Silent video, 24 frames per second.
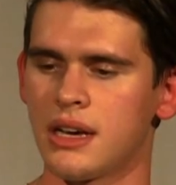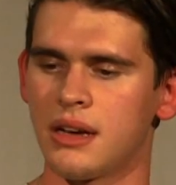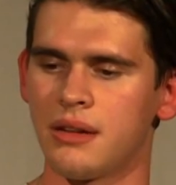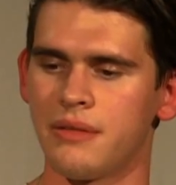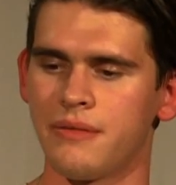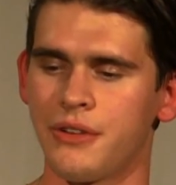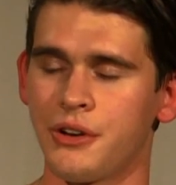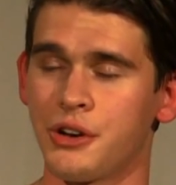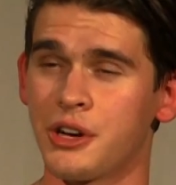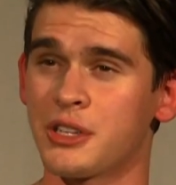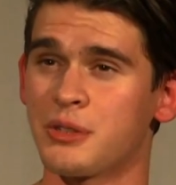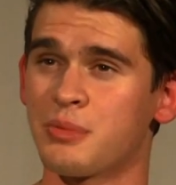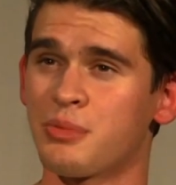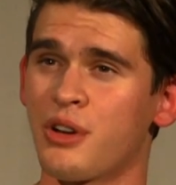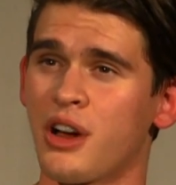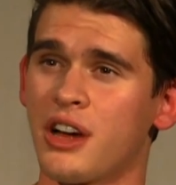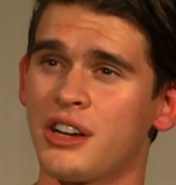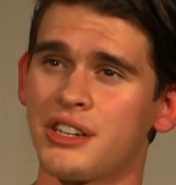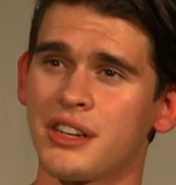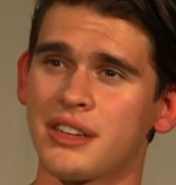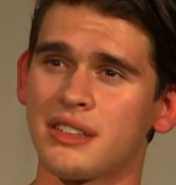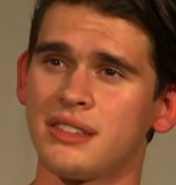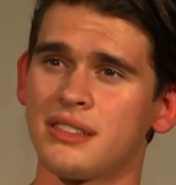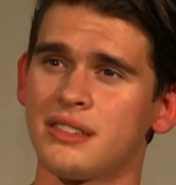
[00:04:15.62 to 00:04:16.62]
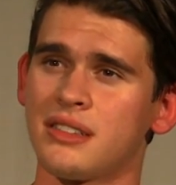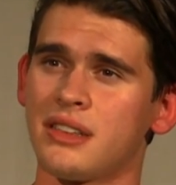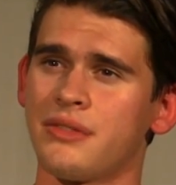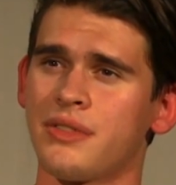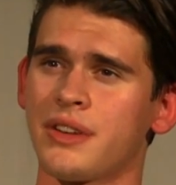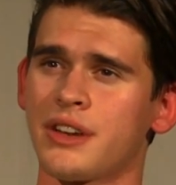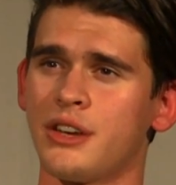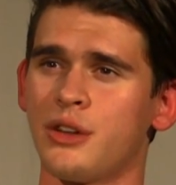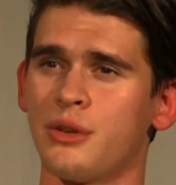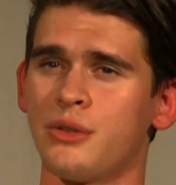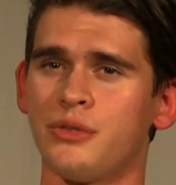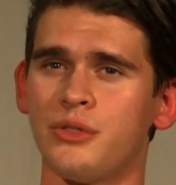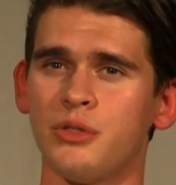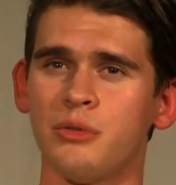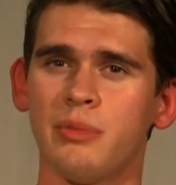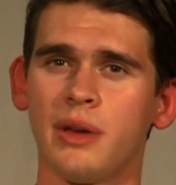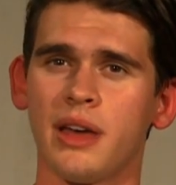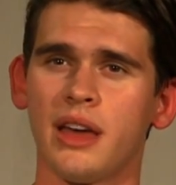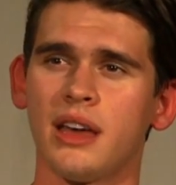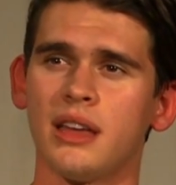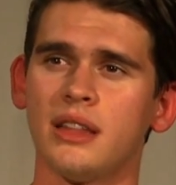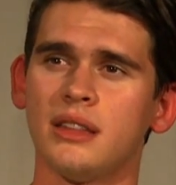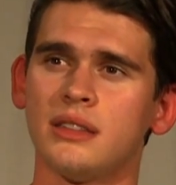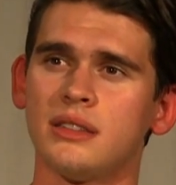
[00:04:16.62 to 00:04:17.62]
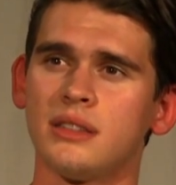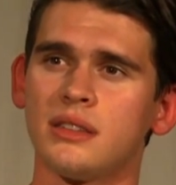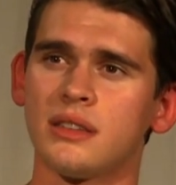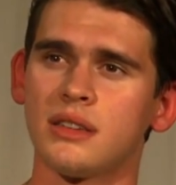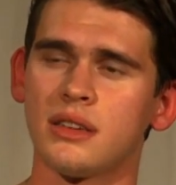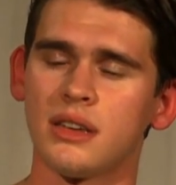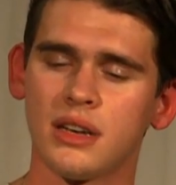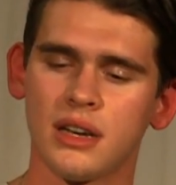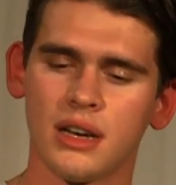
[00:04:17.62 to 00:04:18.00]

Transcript: various projects and stuff. Like I know a few bands.